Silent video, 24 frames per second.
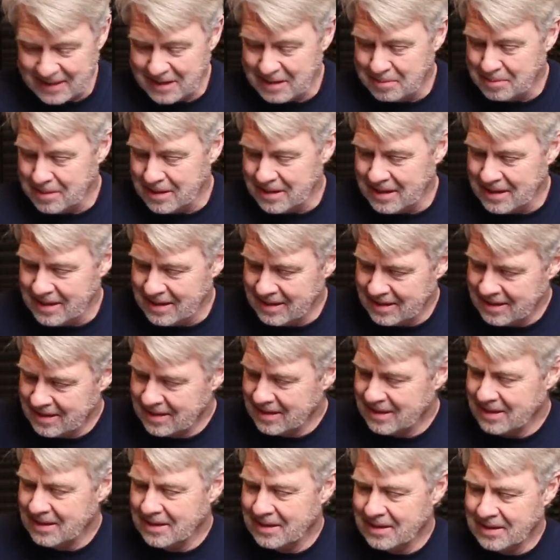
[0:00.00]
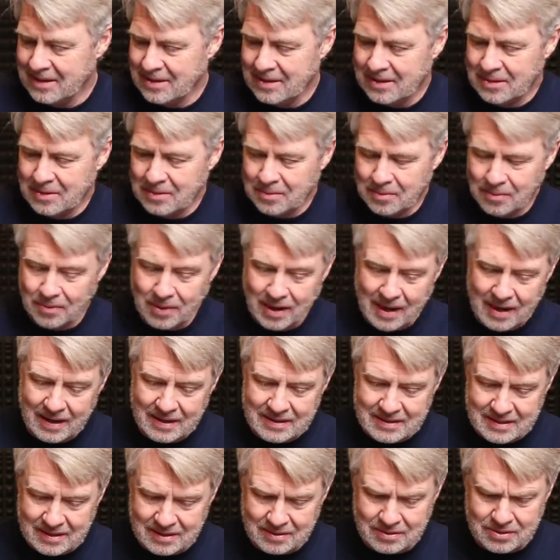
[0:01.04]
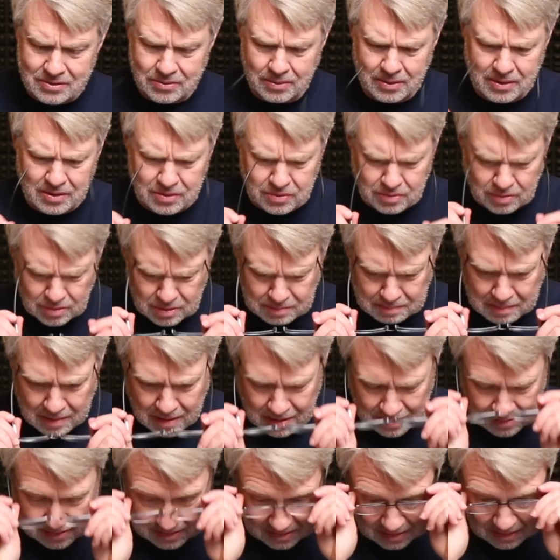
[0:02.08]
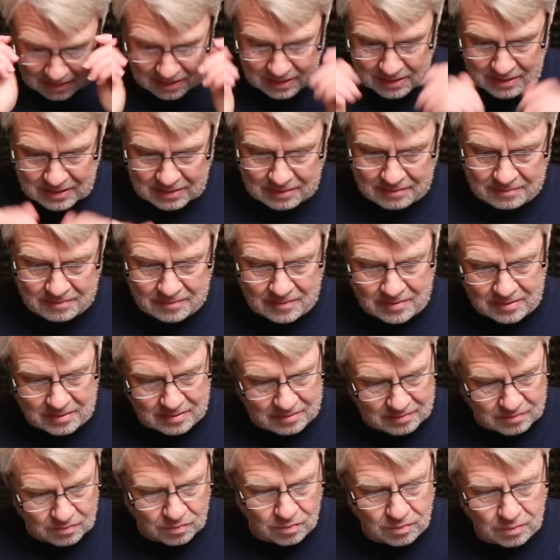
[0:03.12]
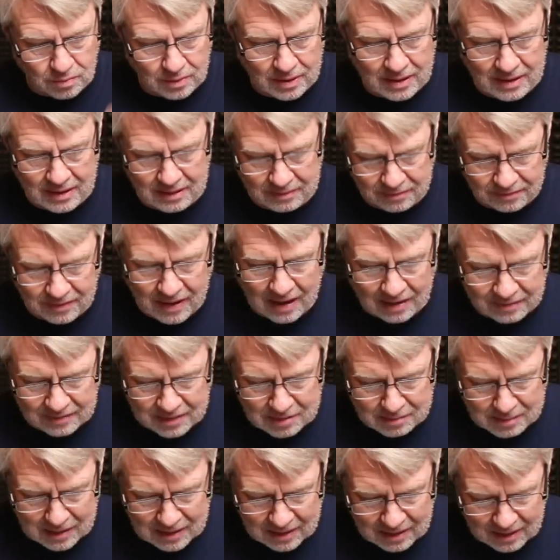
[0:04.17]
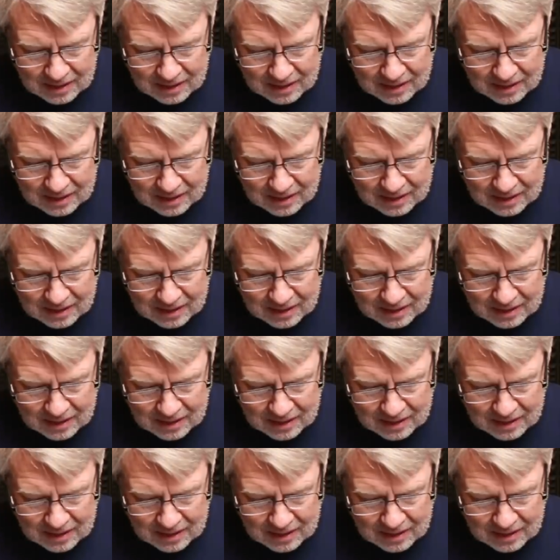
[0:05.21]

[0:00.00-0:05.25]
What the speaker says: dB rise in the tweeter's response that is really 5 dB